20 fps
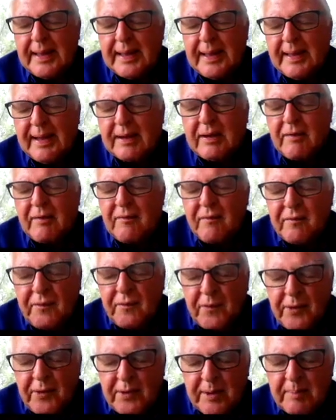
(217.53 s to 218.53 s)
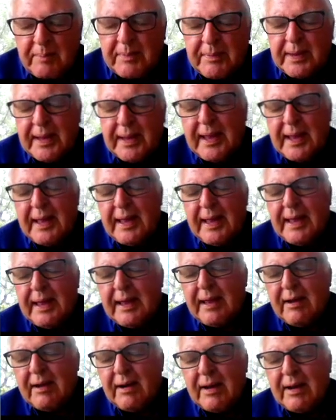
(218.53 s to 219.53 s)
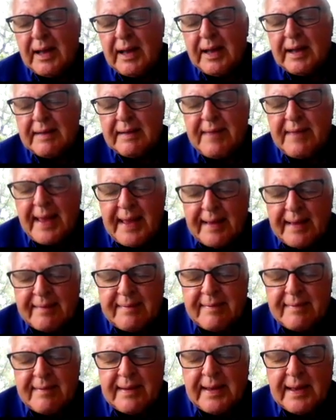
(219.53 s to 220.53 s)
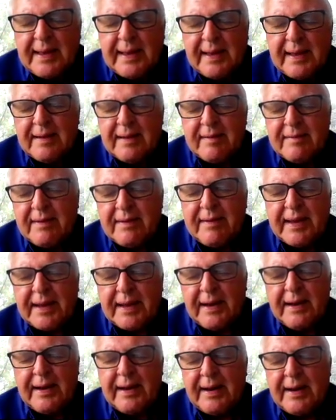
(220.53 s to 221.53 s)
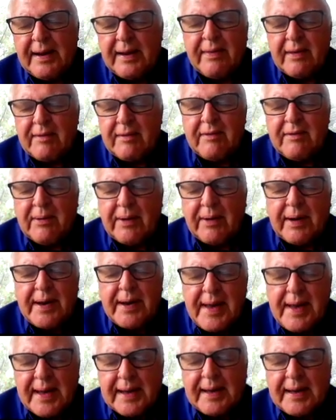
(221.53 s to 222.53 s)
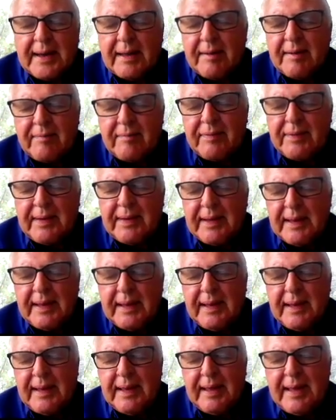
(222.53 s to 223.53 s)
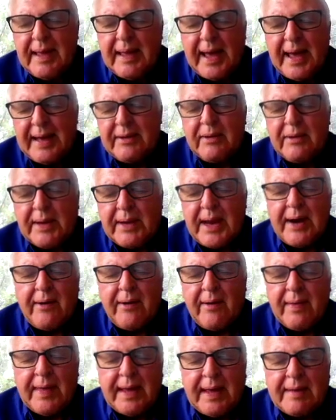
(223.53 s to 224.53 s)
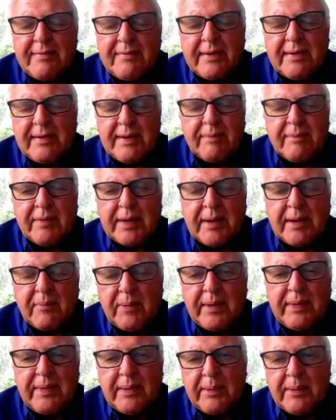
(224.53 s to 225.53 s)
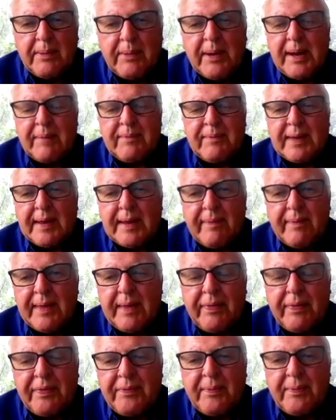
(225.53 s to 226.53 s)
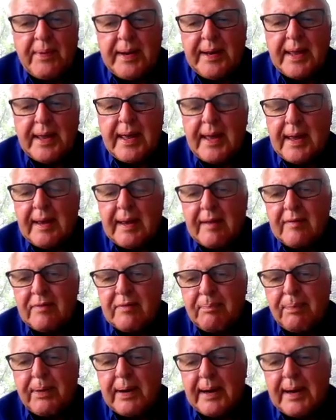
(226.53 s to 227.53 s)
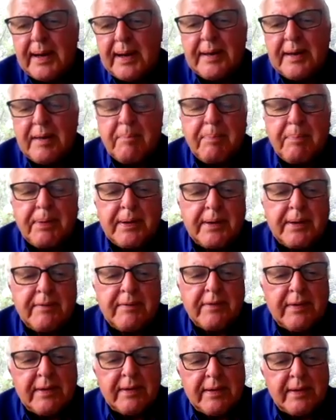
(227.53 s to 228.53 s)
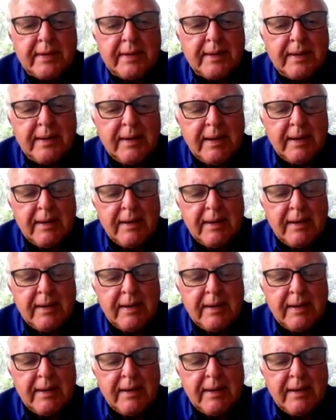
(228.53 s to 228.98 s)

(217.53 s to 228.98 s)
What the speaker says: a confirmed test to declare that you are negative, and you carry that certificate with you. You have to get that 3 days prior departure